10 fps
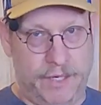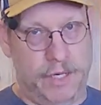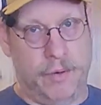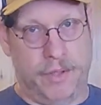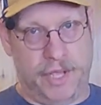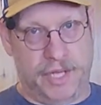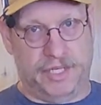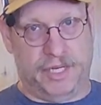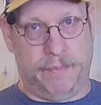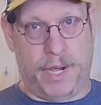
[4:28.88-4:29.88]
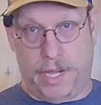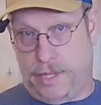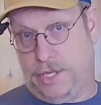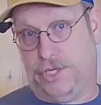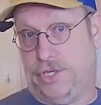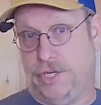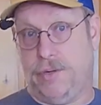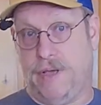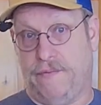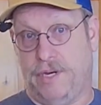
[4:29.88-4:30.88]
to do on the Instant Pot that you do
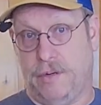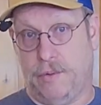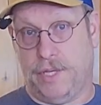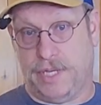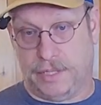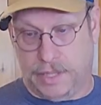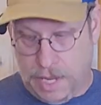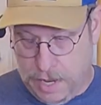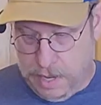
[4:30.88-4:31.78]
have to do with these.